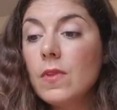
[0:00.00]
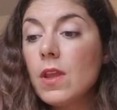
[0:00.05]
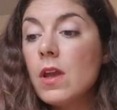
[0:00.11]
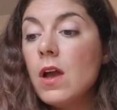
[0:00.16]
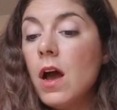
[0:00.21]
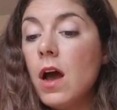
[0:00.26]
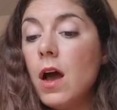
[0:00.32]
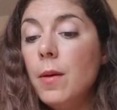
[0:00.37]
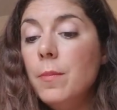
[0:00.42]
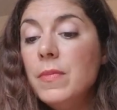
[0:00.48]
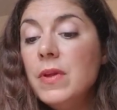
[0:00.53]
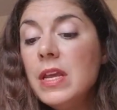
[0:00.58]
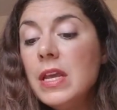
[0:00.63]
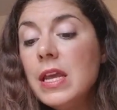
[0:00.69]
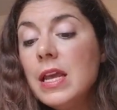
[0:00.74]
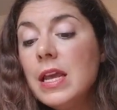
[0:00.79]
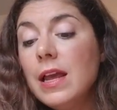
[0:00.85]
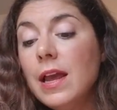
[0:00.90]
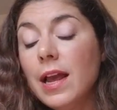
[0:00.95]
um,
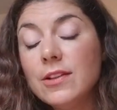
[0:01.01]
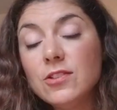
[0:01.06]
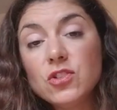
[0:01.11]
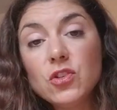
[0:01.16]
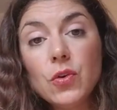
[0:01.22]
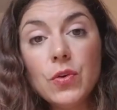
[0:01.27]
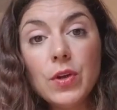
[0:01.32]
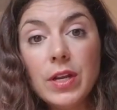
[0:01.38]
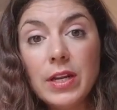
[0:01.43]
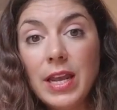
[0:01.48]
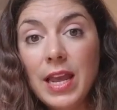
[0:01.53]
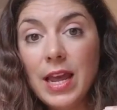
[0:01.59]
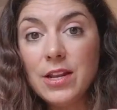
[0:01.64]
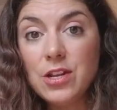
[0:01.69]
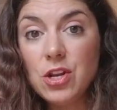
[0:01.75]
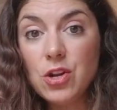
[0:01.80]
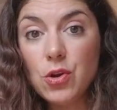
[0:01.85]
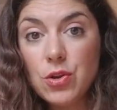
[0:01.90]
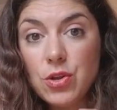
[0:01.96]
and so
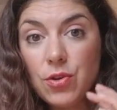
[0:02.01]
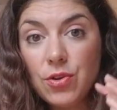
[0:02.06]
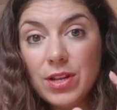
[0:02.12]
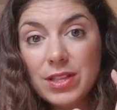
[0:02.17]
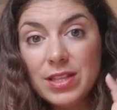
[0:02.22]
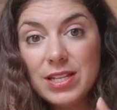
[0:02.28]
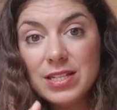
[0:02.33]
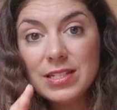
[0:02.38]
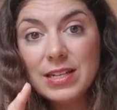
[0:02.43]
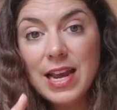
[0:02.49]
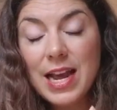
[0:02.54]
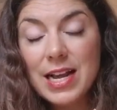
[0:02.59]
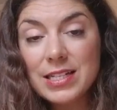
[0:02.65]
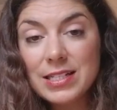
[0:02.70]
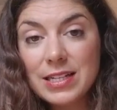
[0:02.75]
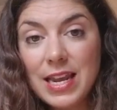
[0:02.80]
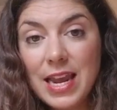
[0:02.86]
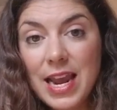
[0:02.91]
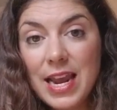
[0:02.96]
again, you know, you get these
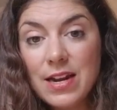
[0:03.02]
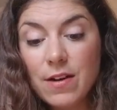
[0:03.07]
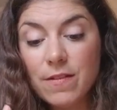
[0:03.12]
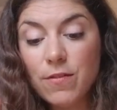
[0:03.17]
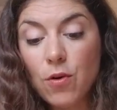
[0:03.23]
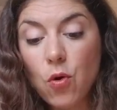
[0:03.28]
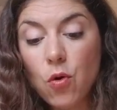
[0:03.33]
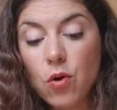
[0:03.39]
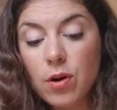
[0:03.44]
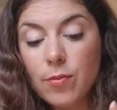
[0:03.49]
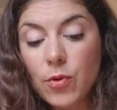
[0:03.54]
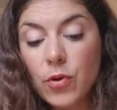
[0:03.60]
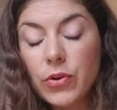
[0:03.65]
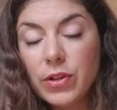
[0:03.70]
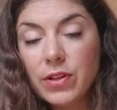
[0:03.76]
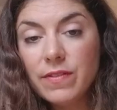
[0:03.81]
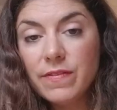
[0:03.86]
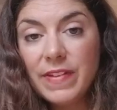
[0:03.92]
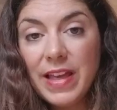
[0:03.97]
cascade of
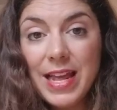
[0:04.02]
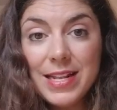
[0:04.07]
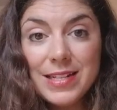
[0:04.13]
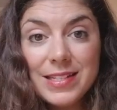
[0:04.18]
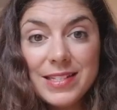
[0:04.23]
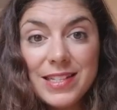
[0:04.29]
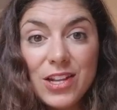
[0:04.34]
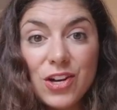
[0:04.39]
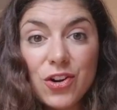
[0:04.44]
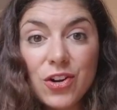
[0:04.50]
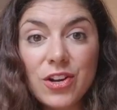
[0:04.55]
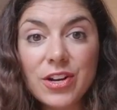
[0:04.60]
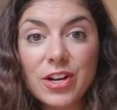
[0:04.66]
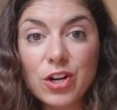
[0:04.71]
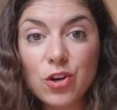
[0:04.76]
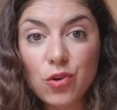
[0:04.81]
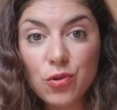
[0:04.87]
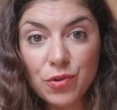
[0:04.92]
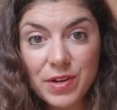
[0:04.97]
hormonal events that are going to
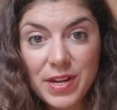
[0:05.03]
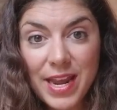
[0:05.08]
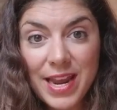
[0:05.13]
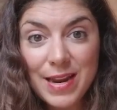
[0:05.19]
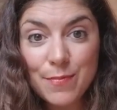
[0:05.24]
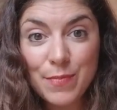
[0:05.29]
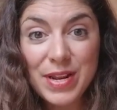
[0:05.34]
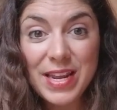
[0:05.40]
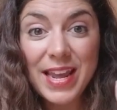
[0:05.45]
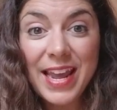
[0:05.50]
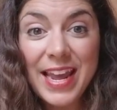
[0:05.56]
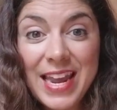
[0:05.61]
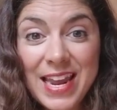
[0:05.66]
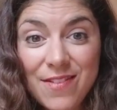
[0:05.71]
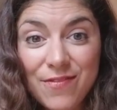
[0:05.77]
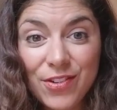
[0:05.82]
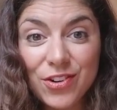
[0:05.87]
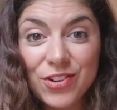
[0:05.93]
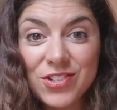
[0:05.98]
create
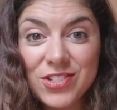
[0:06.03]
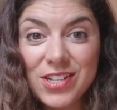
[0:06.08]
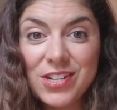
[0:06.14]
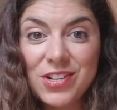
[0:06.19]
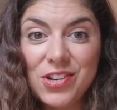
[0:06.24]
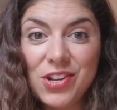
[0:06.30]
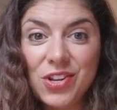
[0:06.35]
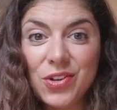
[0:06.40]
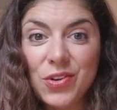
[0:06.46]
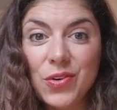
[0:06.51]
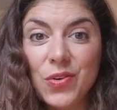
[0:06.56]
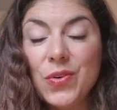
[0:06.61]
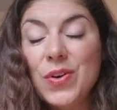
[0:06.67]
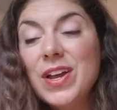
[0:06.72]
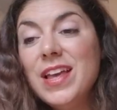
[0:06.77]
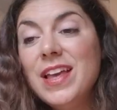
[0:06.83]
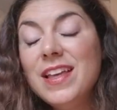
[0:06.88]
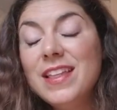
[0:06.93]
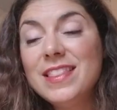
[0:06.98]
behaviors in you
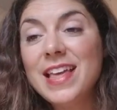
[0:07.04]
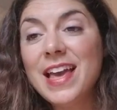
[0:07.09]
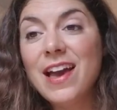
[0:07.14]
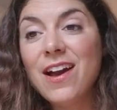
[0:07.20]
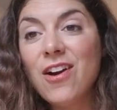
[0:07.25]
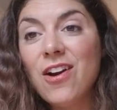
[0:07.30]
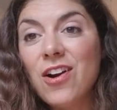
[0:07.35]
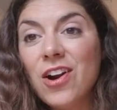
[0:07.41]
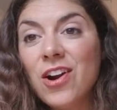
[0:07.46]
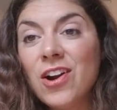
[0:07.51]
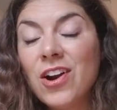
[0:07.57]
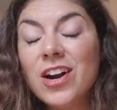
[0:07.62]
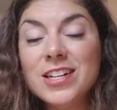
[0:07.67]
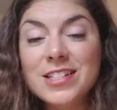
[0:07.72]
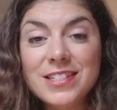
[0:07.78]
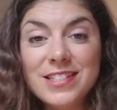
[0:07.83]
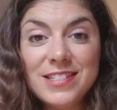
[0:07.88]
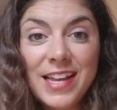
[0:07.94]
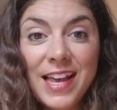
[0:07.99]
that are
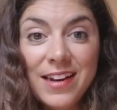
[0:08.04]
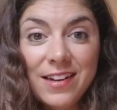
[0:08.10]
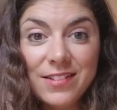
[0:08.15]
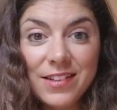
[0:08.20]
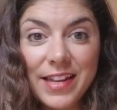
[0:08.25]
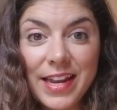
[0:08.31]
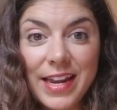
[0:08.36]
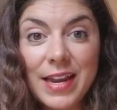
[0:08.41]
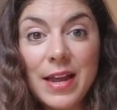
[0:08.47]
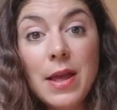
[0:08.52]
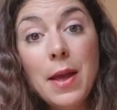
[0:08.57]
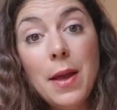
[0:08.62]
unsettling,